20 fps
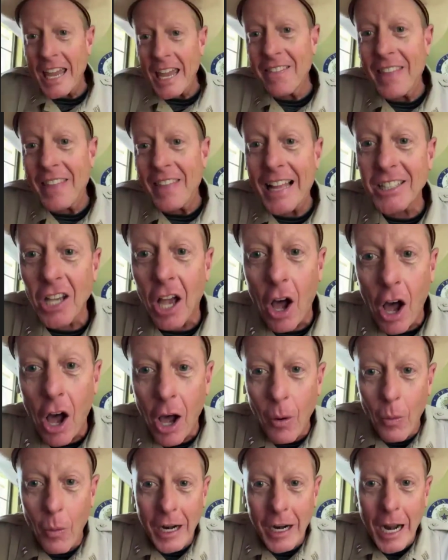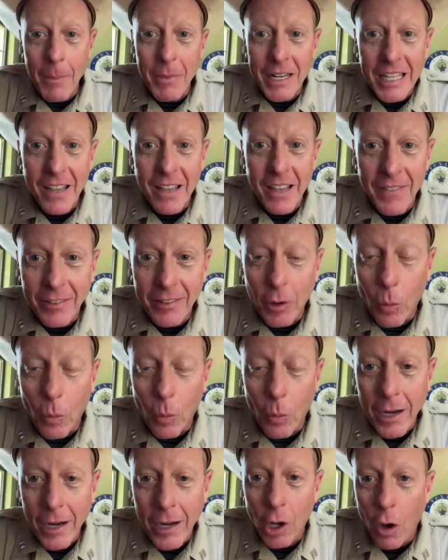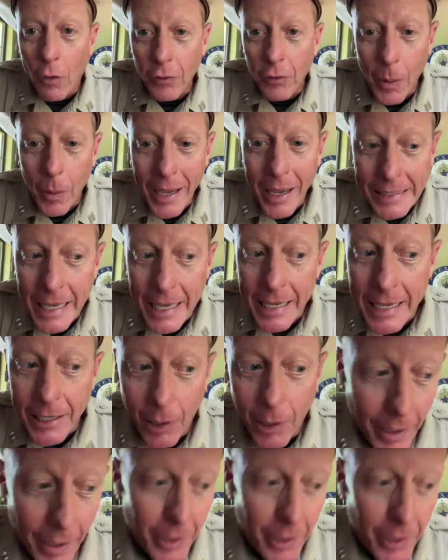a that's a hot one. I'm going to give that to Randolph. Go ahead and take it,